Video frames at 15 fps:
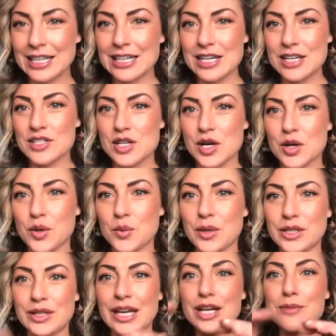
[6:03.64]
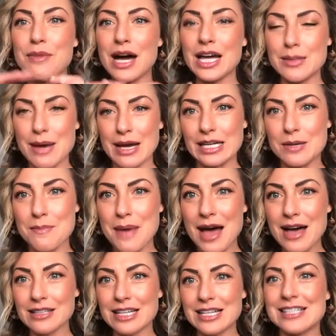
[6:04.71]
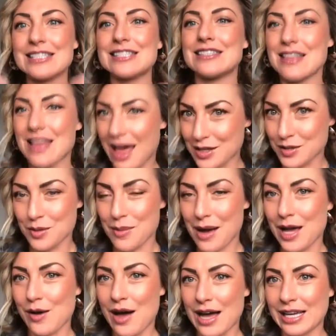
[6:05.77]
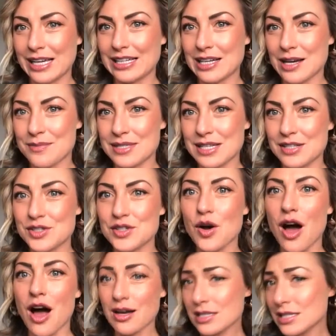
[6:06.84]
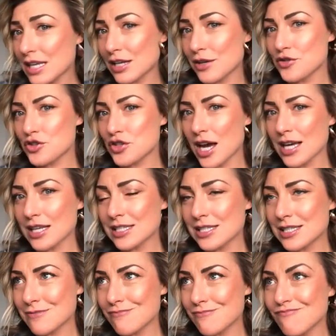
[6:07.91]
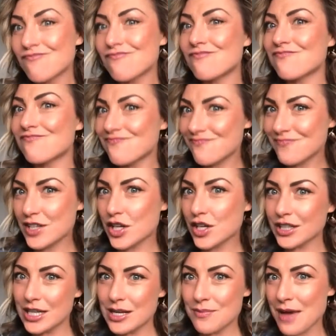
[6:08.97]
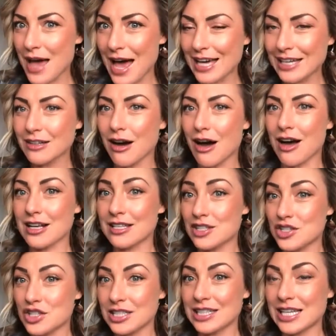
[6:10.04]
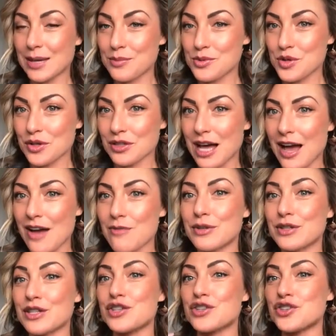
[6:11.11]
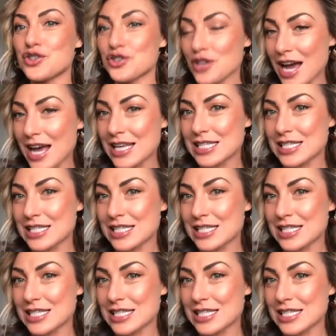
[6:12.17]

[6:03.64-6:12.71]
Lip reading: So when you get your body back into balance, that's where biohacking comes in. So oxidative stress, good and bad. Oxygen keeps you alive, but the stress